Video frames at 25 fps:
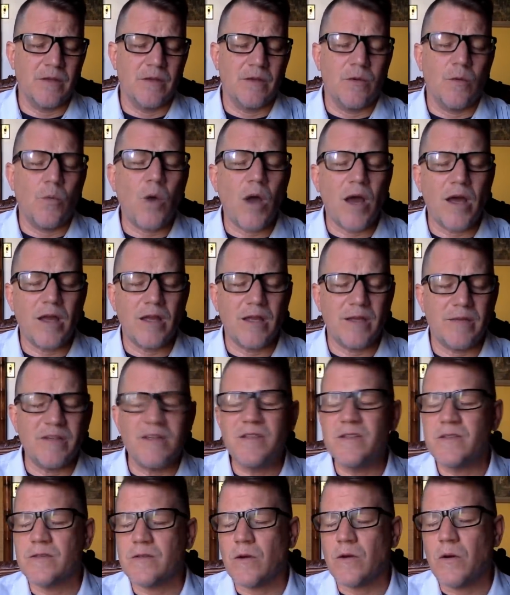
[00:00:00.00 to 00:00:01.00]
While it
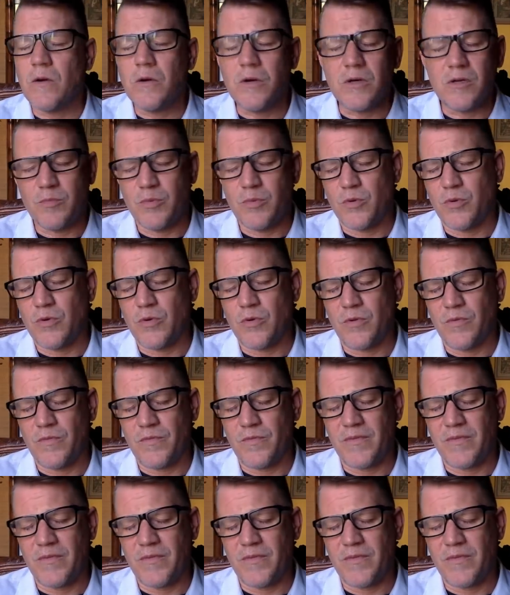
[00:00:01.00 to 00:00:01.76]
is horrible